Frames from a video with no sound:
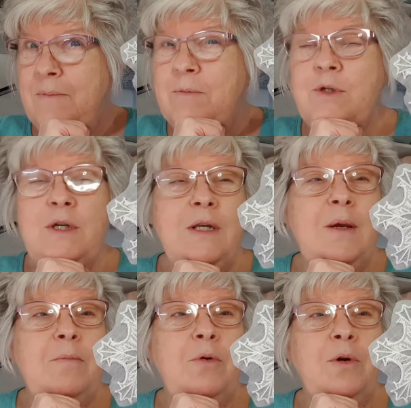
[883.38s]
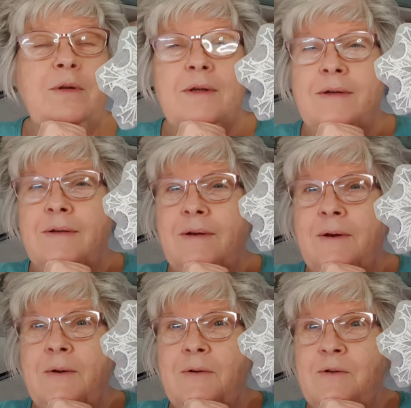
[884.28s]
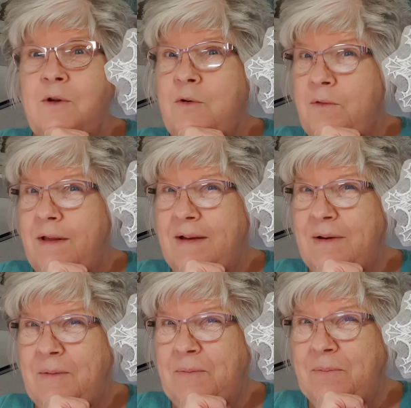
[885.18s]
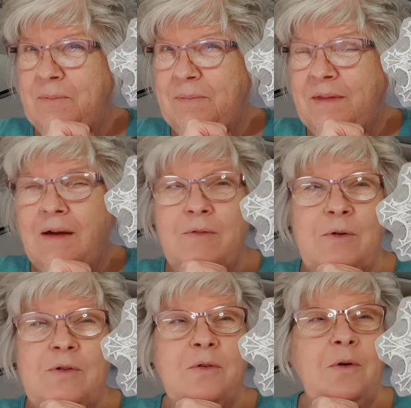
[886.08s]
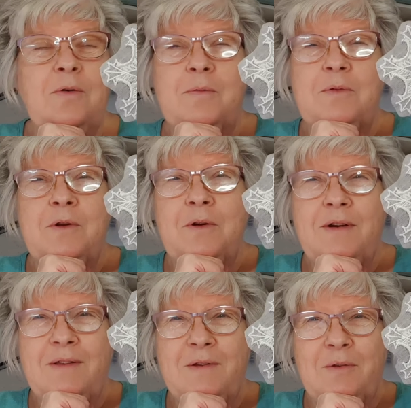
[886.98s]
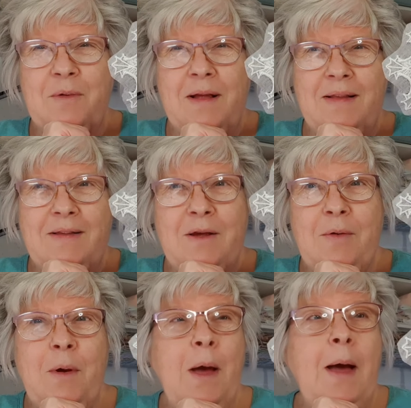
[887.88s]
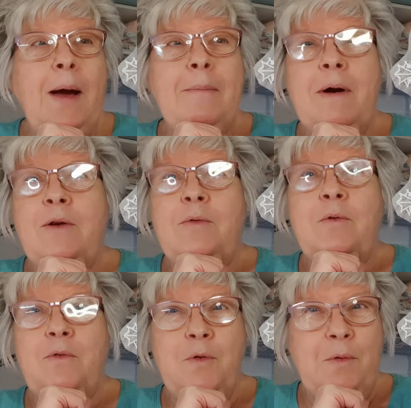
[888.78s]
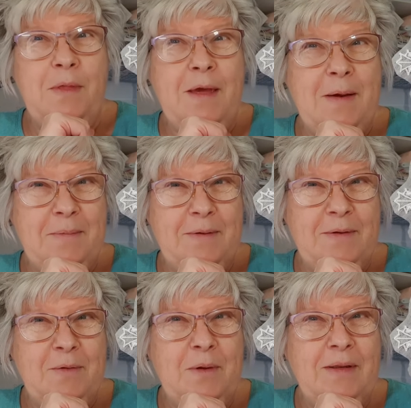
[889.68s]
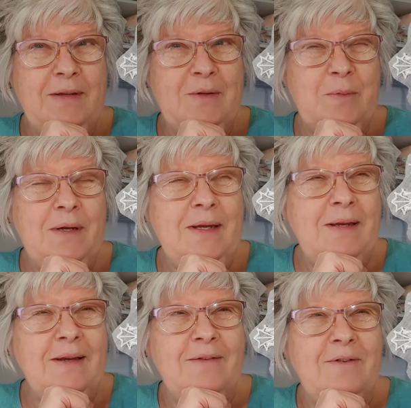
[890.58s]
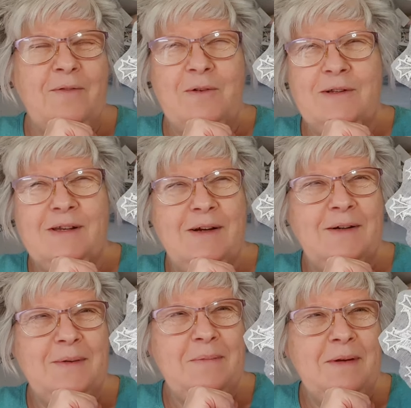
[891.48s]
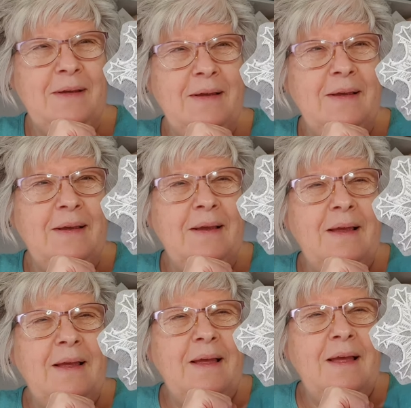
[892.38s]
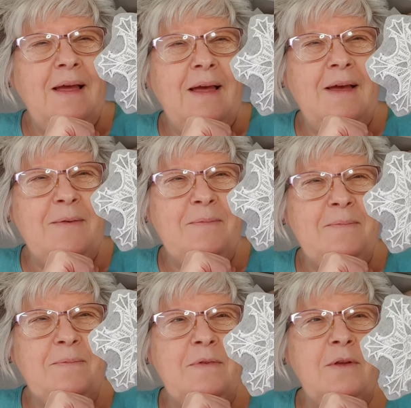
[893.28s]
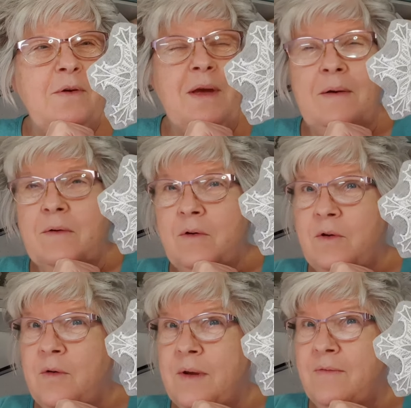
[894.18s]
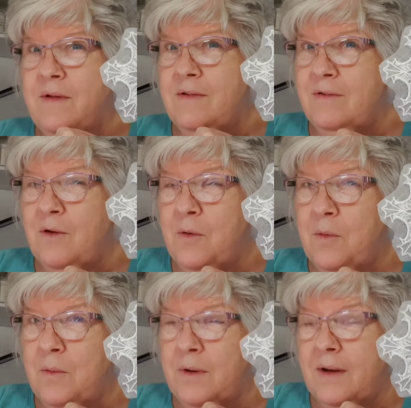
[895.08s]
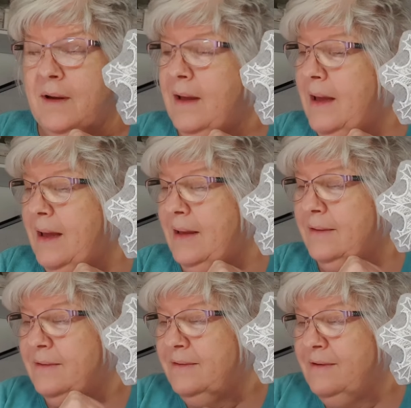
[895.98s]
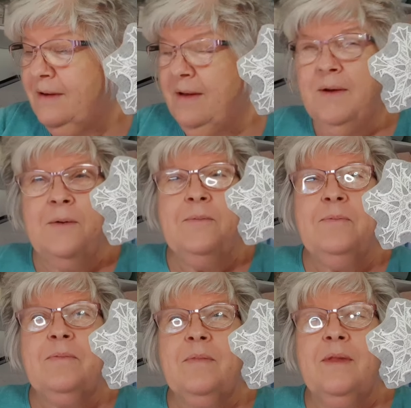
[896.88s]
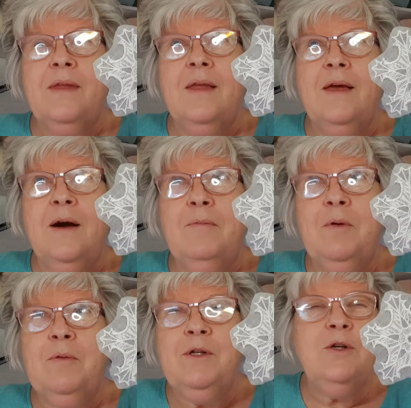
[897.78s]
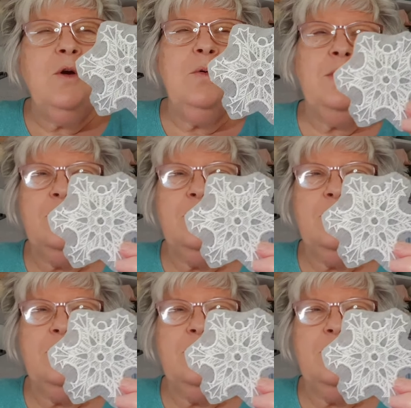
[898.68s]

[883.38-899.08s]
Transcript: machine embroidered snowflake on. I've also got some stockings as well, so I might do a few of them as well this week if I've got time. So yeah, I'm going to go and give these a soak, and I'll probably show it